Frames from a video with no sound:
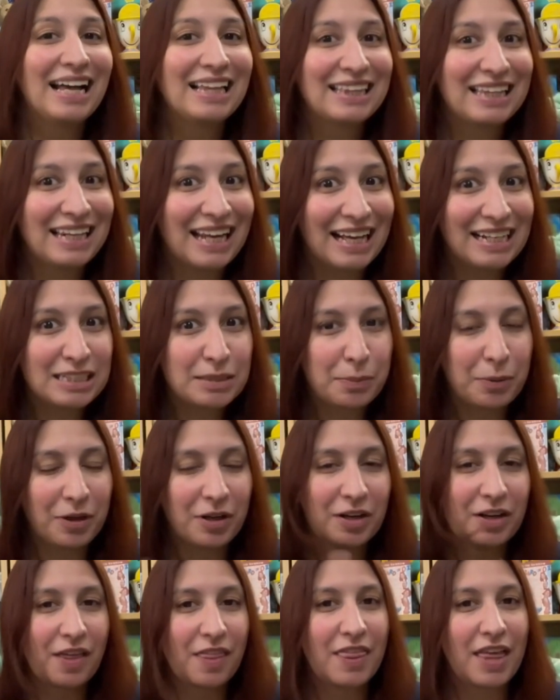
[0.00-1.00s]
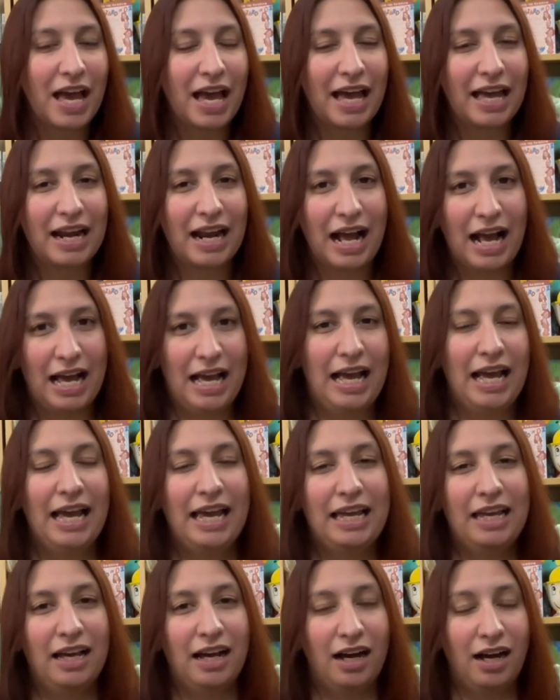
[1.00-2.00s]
The next book that
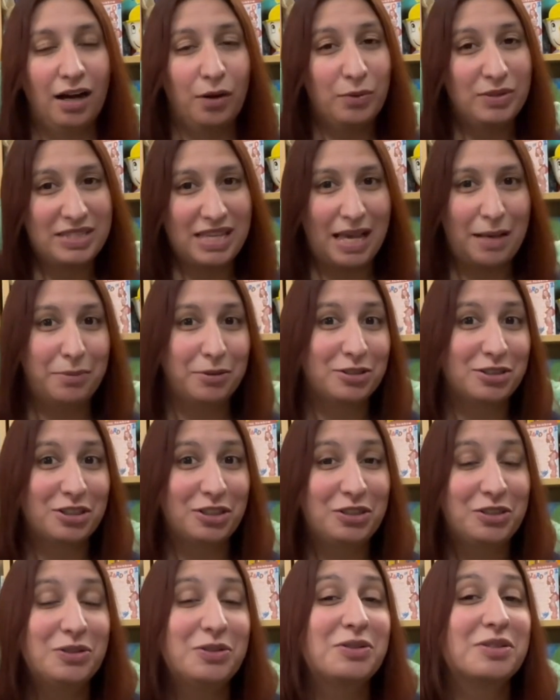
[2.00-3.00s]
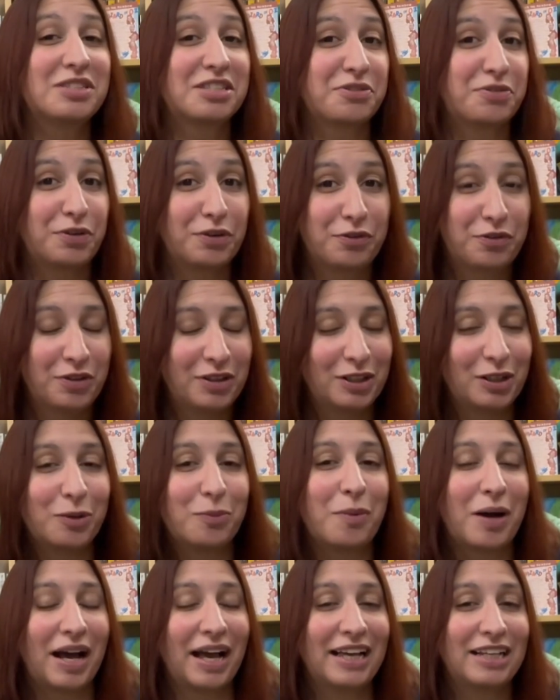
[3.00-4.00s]
I was able to use to fulfill
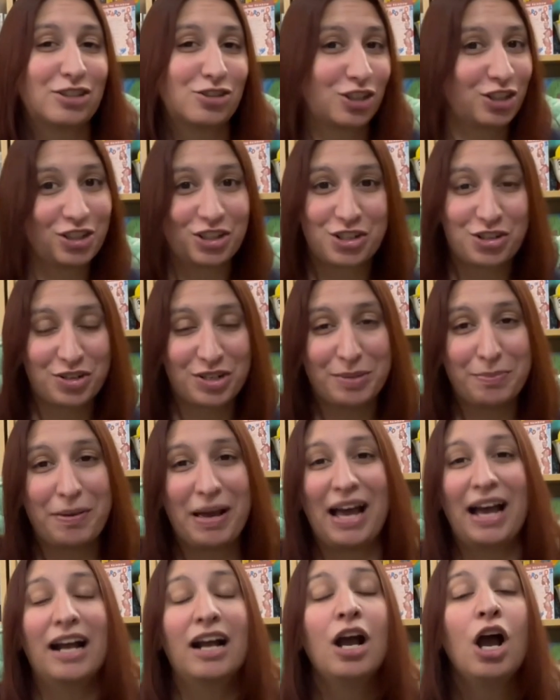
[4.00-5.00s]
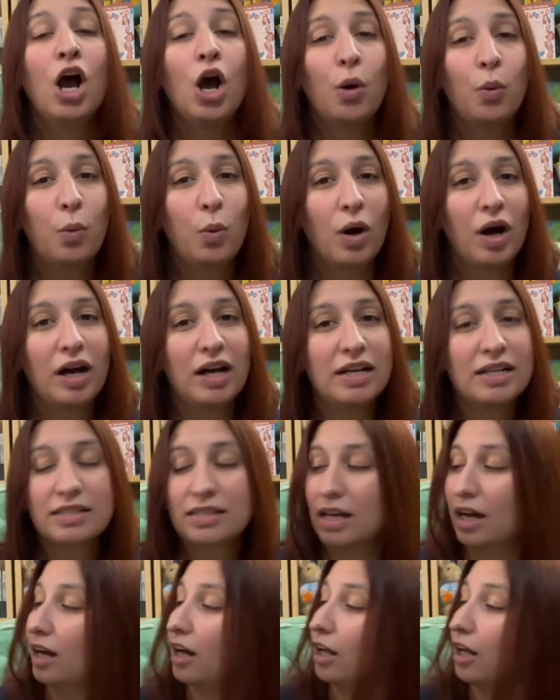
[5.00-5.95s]
my trick-or-treat bag was